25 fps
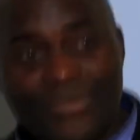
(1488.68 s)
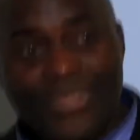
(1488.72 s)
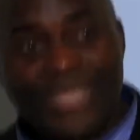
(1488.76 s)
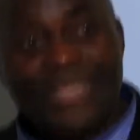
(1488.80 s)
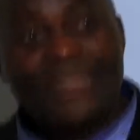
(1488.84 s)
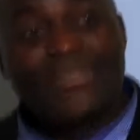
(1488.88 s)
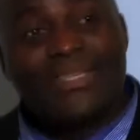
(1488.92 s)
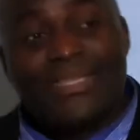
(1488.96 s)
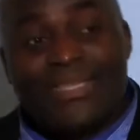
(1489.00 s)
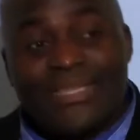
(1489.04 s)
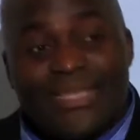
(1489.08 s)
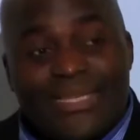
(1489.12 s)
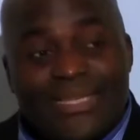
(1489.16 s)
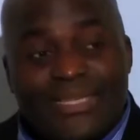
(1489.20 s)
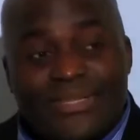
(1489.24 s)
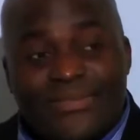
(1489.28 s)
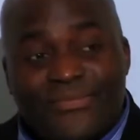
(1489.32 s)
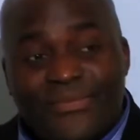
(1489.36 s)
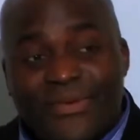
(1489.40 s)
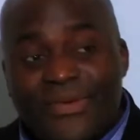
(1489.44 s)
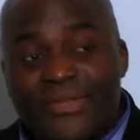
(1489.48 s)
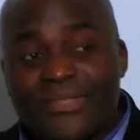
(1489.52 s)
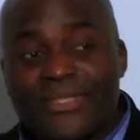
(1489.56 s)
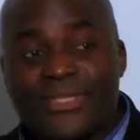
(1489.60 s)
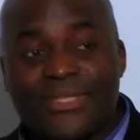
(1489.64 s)
It's
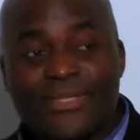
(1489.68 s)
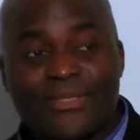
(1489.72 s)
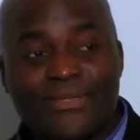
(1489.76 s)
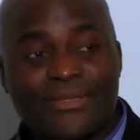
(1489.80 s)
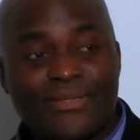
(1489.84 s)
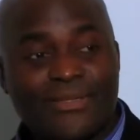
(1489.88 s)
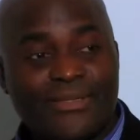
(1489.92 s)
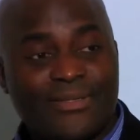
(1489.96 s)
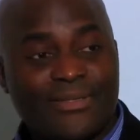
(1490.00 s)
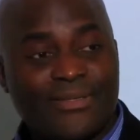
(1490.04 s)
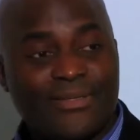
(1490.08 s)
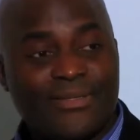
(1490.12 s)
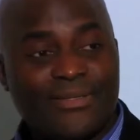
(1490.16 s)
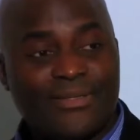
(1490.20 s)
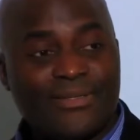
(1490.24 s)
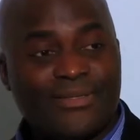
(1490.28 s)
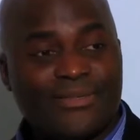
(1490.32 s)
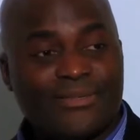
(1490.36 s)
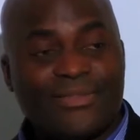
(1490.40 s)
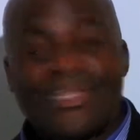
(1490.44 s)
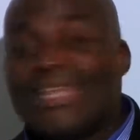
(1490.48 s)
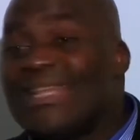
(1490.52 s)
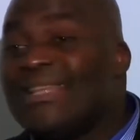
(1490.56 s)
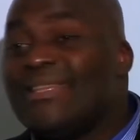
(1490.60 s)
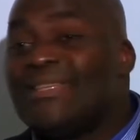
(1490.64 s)
6:30.
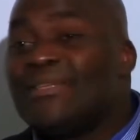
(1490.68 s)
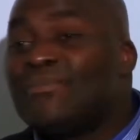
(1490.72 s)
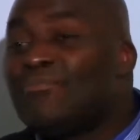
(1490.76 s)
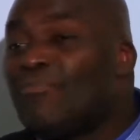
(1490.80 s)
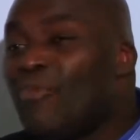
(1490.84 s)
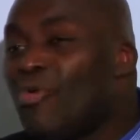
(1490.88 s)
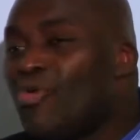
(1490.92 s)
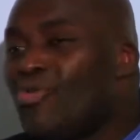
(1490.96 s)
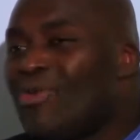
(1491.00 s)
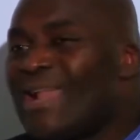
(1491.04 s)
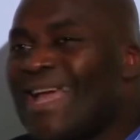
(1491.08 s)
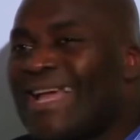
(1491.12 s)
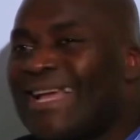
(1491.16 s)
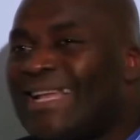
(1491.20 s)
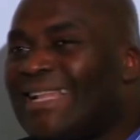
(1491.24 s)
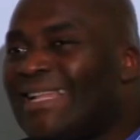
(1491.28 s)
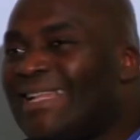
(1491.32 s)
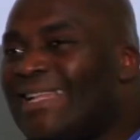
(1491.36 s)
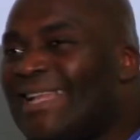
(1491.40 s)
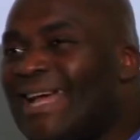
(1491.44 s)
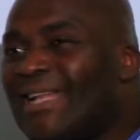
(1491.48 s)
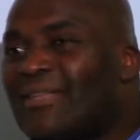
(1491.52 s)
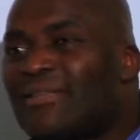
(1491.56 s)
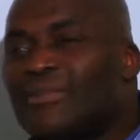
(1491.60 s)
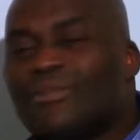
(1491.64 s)
then it's more likely
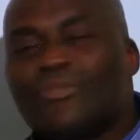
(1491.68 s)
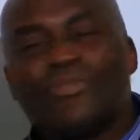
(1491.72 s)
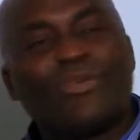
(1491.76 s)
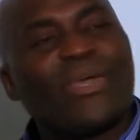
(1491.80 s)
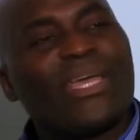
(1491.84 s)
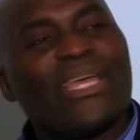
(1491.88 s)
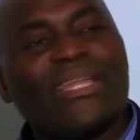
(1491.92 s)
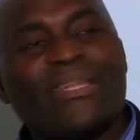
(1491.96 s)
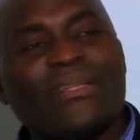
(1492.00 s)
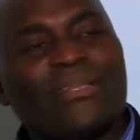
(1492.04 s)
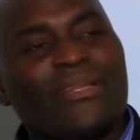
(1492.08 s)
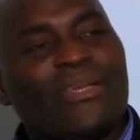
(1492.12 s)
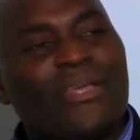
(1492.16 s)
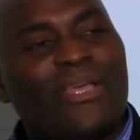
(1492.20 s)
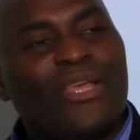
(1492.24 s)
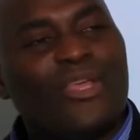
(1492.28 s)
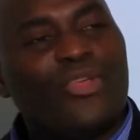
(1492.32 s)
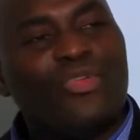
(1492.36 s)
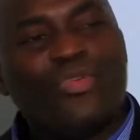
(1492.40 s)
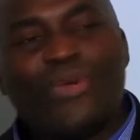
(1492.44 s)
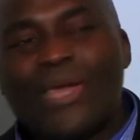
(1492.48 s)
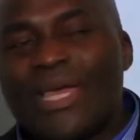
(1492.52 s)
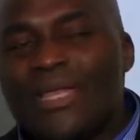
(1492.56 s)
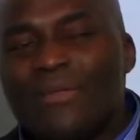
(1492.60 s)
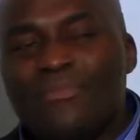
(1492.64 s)
that you
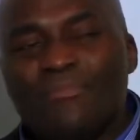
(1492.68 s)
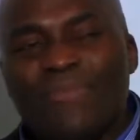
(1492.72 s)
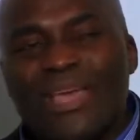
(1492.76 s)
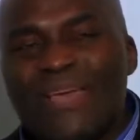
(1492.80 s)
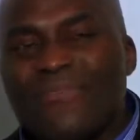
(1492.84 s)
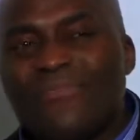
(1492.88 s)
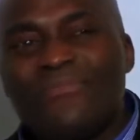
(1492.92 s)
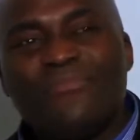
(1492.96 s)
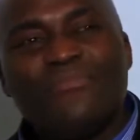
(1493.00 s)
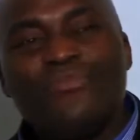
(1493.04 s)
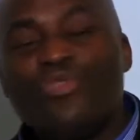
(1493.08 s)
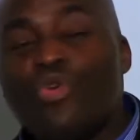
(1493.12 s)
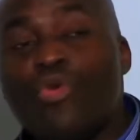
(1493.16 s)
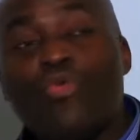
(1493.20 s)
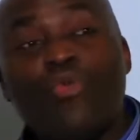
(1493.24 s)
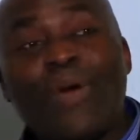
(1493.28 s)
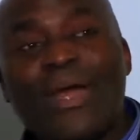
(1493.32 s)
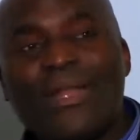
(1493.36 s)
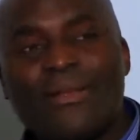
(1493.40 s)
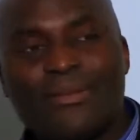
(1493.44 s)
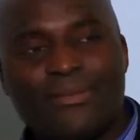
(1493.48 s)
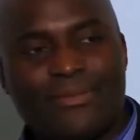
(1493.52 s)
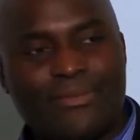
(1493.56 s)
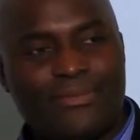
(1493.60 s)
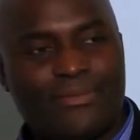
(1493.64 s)
can make no
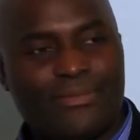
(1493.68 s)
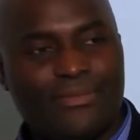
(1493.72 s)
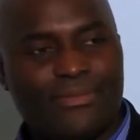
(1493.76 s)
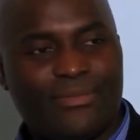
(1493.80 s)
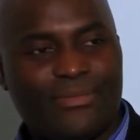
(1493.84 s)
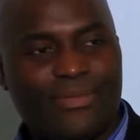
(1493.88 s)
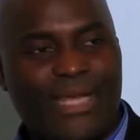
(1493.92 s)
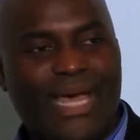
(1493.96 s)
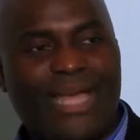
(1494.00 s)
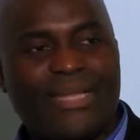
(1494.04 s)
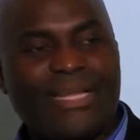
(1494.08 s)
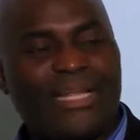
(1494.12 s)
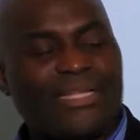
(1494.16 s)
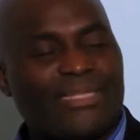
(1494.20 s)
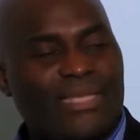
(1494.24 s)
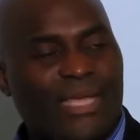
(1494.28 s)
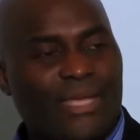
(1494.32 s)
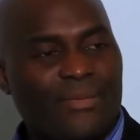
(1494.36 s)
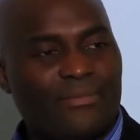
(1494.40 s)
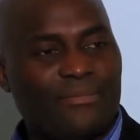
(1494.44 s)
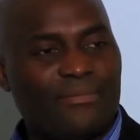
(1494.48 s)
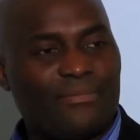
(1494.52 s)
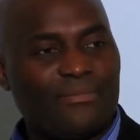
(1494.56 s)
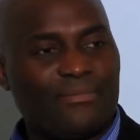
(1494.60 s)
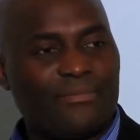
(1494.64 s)
one at that
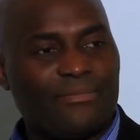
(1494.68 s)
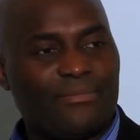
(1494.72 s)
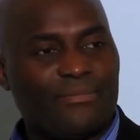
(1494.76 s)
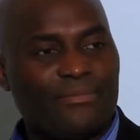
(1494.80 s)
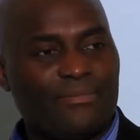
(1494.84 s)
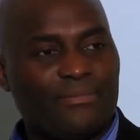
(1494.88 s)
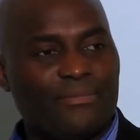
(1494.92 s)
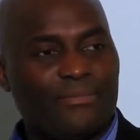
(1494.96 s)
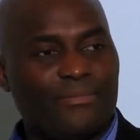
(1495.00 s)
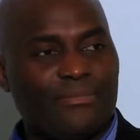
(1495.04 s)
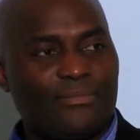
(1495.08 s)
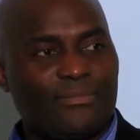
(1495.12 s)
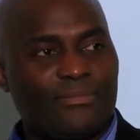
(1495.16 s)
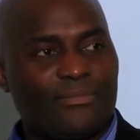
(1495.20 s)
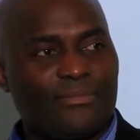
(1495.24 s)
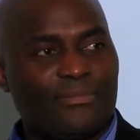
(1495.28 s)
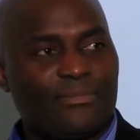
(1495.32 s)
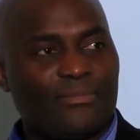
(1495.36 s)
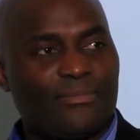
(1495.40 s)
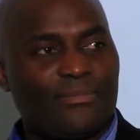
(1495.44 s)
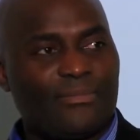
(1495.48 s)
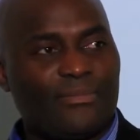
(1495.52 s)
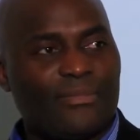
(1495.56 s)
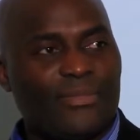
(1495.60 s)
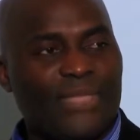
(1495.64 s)
time.
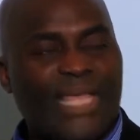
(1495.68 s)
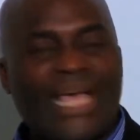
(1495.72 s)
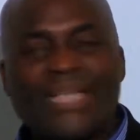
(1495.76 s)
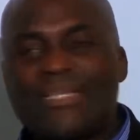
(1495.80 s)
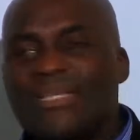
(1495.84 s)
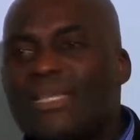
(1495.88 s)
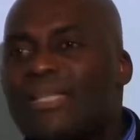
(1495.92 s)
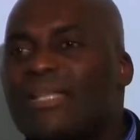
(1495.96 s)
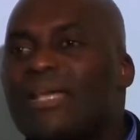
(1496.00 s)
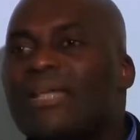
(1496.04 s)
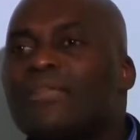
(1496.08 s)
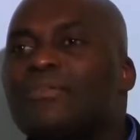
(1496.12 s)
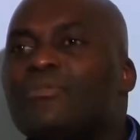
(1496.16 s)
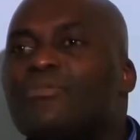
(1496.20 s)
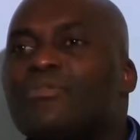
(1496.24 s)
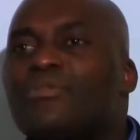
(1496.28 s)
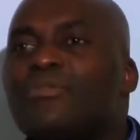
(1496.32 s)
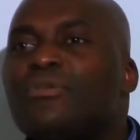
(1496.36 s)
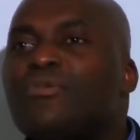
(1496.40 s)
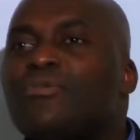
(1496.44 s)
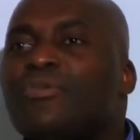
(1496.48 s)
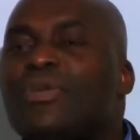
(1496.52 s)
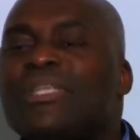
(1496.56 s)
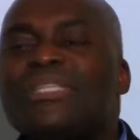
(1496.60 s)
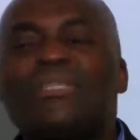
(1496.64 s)
I said that, you
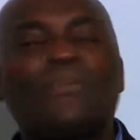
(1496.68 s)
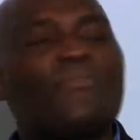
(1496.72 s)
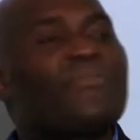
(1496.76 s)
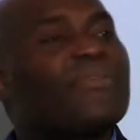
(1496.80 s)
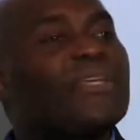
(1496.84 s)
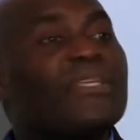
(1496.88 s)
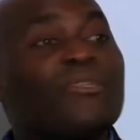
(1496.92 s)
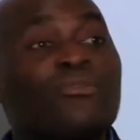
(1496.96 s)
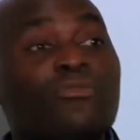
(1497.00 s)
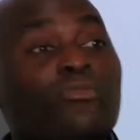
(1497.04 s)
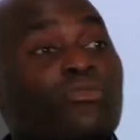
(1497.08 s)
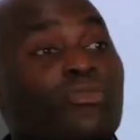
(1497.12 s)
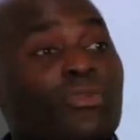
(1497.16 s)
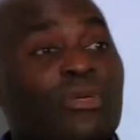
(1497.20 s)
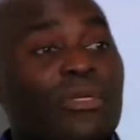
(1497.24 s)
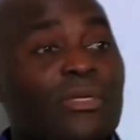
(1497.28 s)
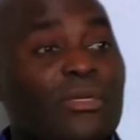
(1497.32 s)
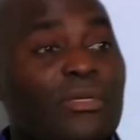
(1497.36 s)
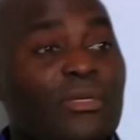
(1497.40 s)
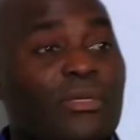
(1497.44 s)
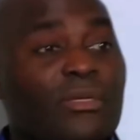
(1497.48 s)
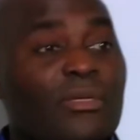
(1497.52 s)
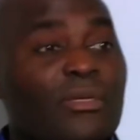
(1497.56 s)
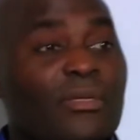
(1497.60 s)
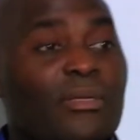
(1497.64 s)
know, when something is good,
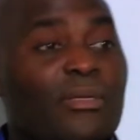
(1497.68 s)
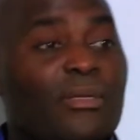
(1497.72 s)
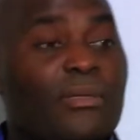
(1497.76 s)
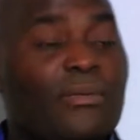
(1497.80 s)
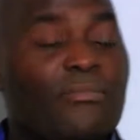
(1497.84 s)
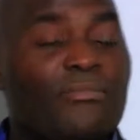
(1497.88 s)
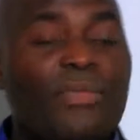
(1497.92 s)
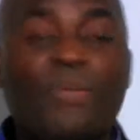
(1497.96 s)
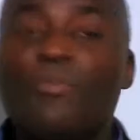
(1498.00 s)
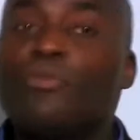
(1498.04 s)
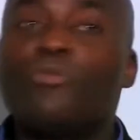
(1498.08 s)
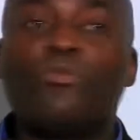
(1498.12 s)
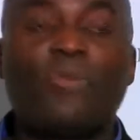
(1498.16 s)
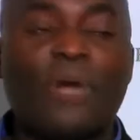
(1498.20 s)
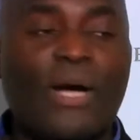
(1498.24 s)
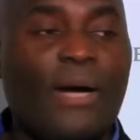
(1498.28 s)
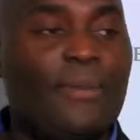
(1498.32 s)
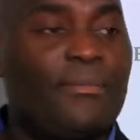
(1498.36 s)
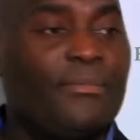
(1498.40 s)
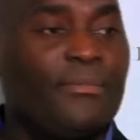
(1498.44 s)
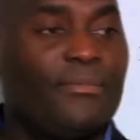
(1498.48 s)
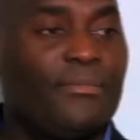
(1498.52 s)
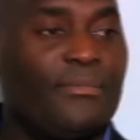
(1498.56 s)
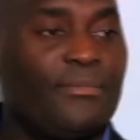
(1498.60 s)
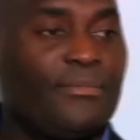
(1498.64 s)
people will
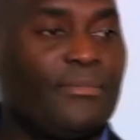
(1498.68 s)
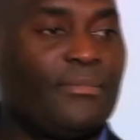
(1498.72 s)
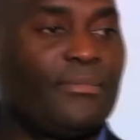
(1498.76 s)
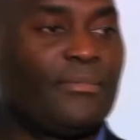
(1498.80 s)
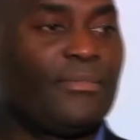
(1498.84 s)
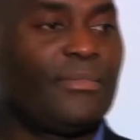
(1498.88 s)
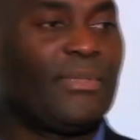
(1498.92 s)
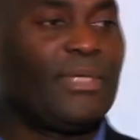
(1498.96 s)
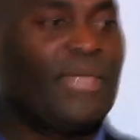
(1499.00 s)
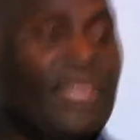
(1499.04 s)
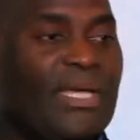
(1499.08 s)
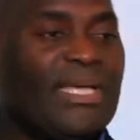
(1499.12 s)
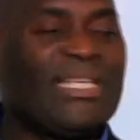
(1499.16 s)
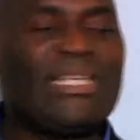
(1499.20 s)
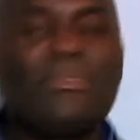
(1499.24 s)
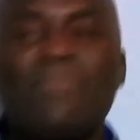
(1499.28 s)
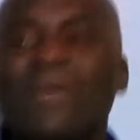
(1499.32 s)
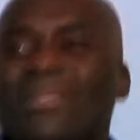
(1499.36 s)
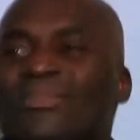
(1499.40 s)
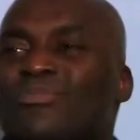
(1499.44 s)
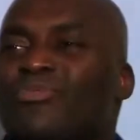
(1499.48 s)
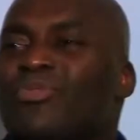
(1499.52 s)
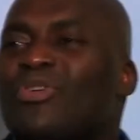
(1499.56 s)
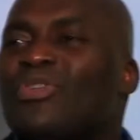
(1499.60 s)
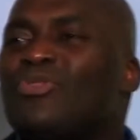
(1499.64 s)
come. He said,
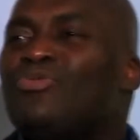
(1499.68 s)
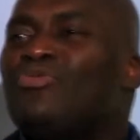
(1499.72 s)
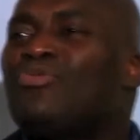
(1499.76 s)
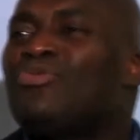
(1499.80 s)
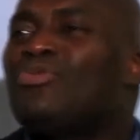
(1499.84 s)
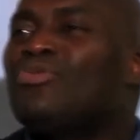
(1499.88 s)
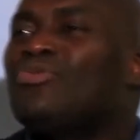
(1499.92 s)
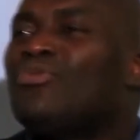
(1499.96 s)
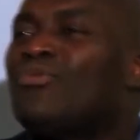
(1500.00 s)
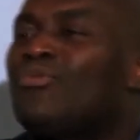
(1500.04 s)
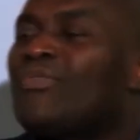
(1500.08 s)
but what good do